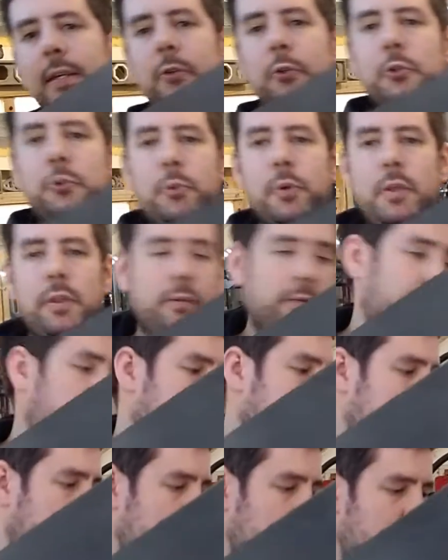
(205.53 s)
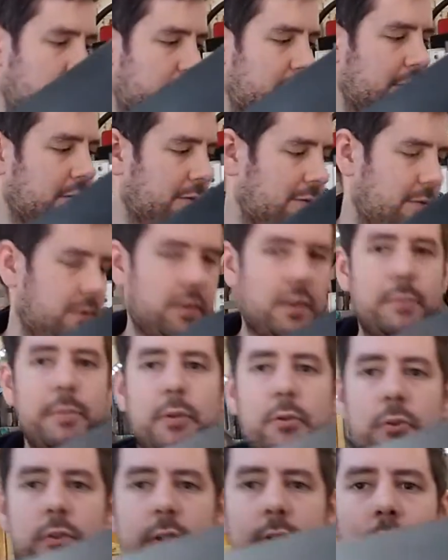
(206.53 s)
kilos worth of steel,
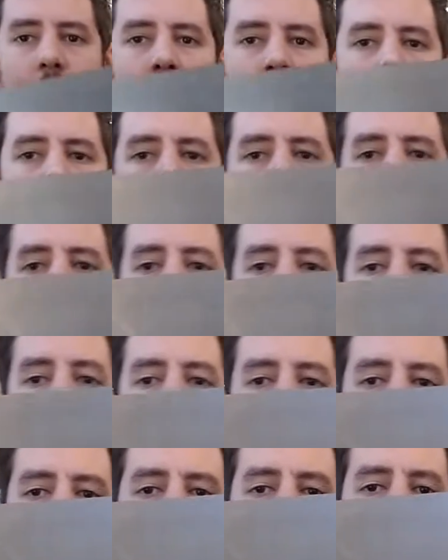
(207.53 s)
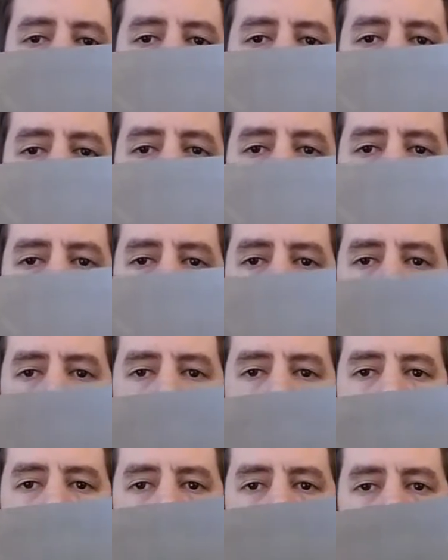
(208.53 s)
3mm steel. So that's going to be
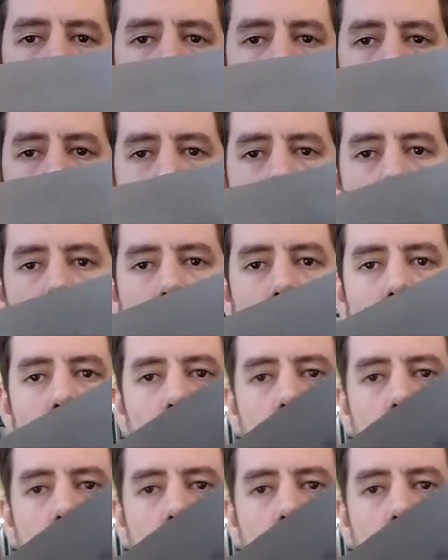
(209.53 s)
the base plate,